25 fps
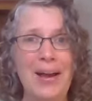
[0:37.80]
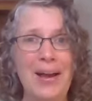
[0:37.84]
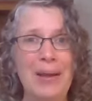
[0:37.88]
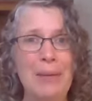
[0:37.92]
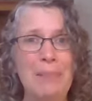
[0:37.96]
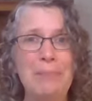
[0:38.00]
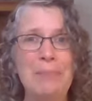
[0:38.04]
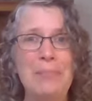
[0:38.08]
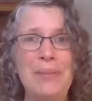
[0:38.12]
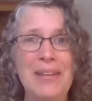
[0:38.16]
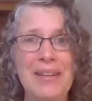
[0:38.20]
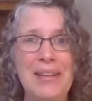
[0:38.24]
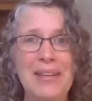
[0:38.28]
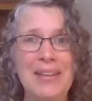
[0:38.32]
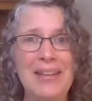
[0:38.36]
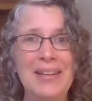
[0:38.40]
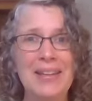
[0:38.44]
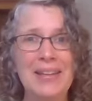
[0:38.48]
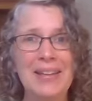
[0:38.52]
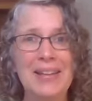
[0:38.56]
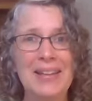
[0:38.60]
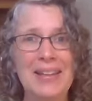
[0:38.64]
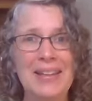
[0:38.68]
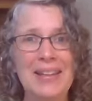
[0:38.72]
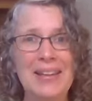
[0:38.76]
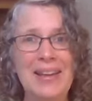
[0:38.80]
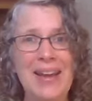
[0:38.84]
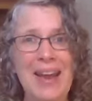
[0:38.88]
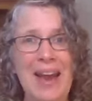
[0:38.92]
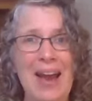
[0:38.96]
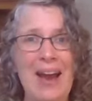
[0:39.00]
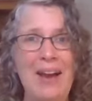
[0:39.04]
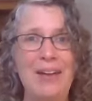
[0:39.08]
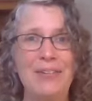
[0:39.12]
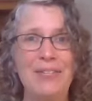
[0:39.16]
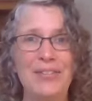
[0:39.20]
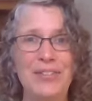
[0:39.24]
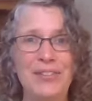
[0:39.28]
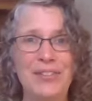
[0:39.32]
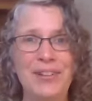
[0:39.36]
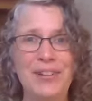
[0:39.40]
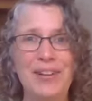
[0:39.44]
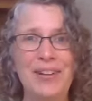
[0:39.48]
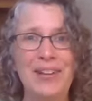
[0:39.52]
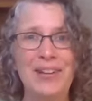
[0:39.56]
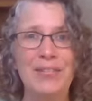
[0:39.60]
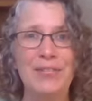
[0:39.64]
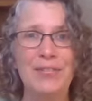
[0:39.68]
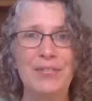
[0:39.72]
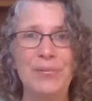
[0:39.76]
immediately after
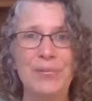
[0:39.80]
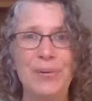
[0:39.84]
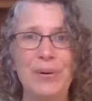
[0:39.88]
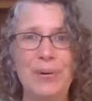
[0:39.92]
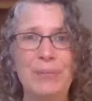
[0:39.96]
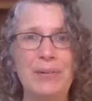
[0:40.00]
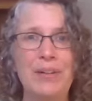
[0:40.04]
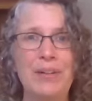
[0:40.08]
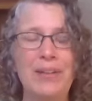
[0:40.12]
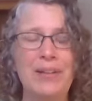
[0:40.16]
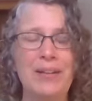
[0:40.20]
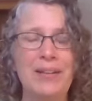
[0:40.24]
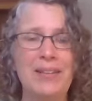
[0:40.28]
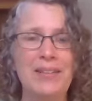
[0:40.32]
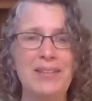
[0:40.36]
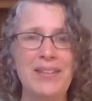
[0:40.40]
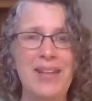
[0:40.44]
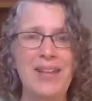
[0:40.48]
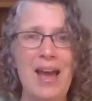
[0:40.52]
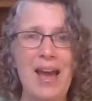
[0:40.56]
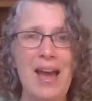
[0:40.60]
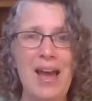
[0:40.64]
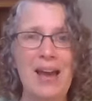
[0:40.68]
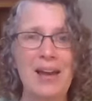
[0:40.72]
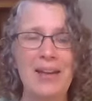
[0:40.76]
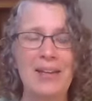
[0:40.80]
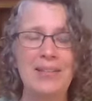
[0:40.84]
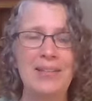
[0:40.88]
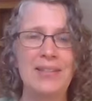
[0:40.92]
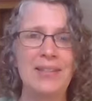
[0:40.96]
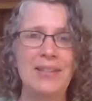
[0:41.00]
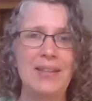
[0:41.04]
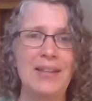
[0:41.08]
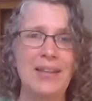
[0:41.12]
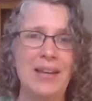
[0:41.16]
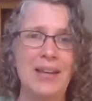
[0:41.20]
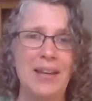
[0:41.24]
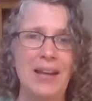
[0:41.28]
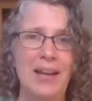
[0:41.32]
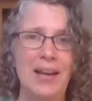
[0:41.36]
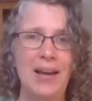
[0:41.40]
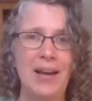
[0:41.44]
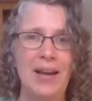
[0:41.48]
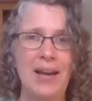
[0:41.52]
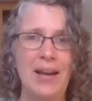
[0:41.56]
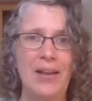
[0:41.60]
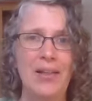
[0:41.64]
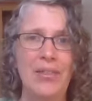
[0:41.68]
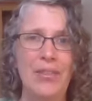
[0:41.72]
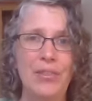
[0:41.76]
it formed an exact
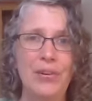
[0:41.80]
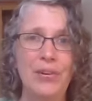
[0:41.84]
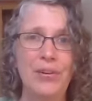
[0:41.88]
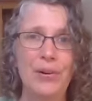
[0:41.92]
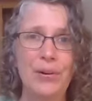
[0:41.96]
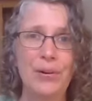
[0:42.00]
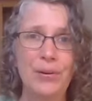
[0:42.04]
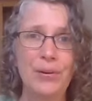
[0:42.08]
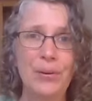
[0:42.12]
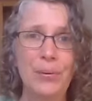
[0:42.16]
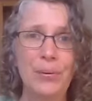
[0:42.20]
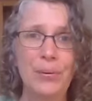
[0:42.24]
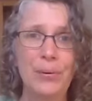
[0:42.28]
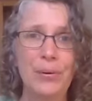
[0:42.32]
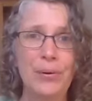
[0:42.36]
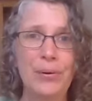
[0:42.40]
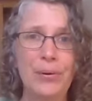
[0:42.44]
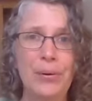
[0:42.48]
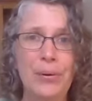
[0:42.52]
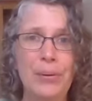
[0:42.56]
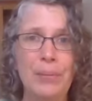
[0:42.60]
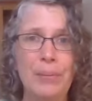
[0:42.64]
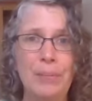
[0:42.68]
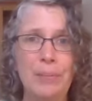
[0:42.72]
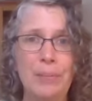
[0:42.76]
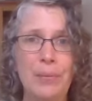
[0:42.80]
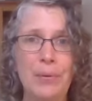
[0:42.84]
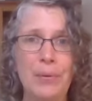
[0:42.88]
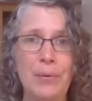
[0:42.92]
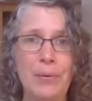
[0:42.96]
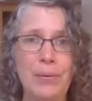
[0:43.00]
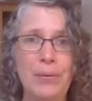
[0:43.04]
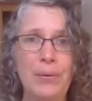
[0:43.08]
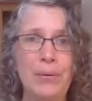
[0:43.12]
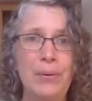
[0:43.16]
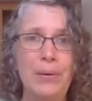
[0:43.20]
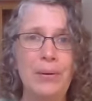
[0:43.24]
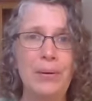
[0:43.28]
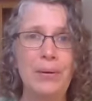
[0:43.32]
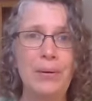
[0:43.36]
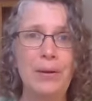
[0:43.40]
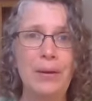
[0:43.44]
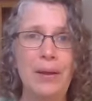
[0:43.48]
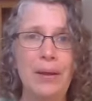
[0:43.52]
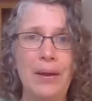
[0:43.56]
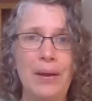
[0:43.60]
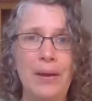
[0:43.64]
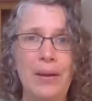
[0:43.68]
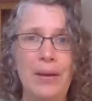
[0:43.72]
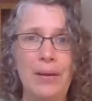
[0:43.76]
third quarter moon
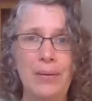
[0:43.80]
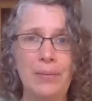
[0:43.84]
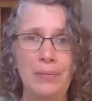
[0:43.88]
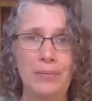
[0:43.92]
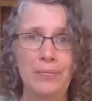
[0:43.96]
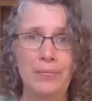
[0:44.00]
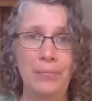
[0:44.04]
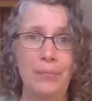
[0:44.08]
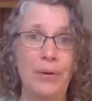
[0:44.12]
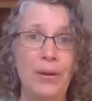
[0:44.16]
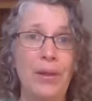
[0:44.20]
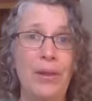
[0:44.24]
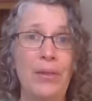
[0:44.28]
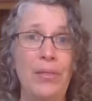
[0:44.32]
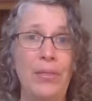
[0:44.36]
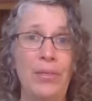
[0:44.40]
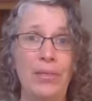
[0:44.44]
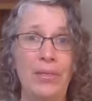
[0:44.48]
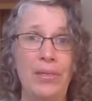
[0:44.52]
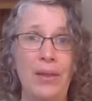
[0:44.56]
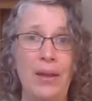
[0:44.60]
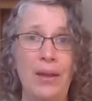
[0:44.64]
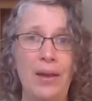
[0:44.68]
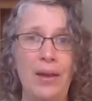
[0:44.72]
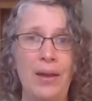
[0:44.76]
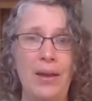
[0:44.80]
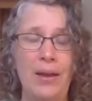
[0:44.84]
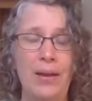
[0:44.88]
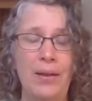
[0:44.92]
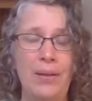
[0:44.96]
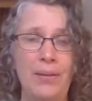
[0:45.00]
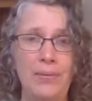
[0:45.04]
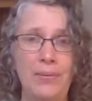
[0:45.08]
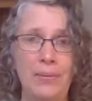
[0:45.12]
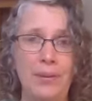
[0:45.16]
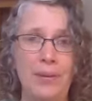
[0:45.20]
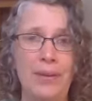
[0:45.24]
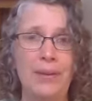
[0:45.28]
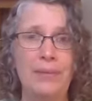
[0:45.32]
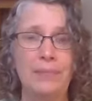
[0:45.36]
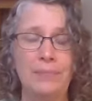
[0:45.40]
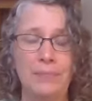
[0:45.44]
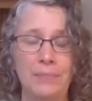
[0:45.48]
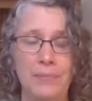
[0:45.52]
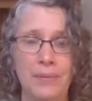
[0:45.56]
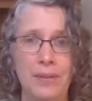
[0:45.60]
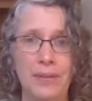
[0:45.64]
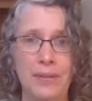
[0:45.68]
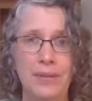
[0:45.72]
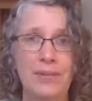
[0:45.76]
with the
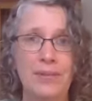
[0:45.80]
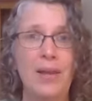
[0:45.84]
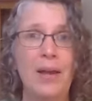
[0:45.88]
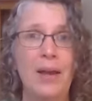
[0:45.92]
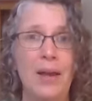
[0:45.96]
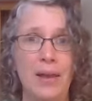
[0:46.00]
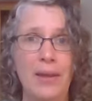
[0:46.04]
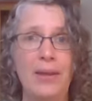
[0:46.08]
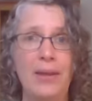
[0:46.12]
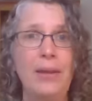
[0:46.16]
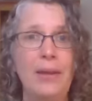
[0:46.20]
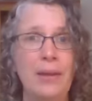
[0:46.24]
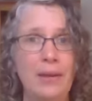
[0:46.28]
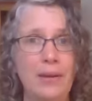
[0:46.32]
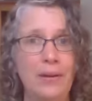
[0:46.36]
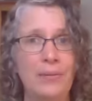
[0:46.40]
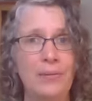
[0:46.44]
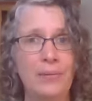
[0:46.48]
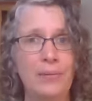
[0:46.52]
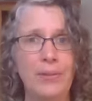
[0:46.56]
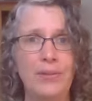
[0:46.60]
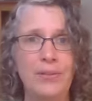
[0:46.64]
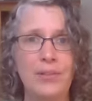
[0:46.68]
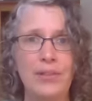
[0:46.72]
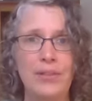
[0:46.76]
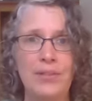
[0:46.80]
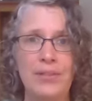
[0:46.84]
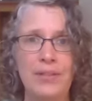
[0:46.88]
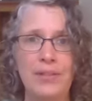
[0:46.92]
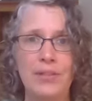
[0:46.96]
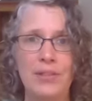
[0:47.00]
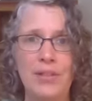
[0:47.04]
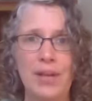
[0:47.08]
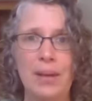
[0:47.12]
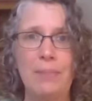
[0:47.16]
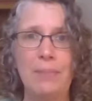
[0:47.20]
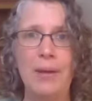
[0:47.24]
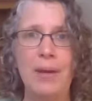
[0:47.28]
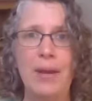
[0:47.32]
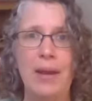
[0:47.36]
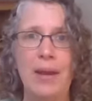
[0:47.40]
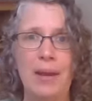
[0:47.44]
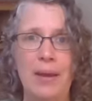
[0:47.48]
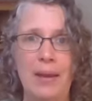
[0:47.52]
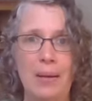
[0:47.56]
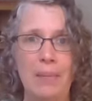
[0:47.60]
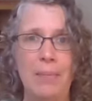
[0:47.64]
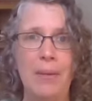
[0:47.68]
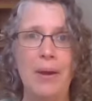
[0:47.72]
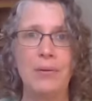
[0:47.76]
sun, which is in Gemini,
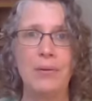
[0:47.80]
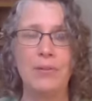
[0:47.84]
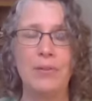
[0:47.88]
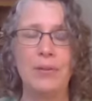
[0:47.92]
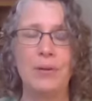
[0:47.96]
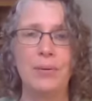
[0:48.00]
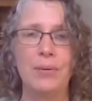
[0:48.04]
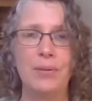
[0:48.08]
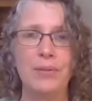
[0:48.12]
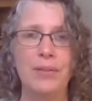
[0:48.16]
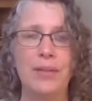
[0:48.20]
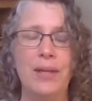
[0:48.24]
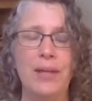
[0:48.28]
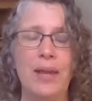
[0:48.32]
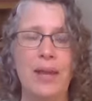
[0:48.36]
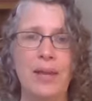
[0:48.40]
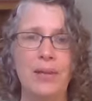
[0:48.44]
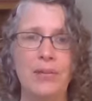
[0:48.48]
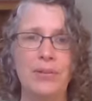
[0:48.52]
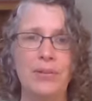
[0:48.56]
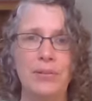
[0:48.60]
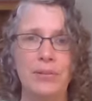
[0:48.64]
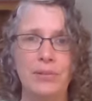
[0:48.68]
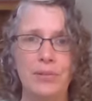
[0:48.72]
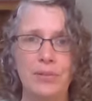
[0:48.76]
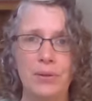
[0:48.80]
about to go into Cancer.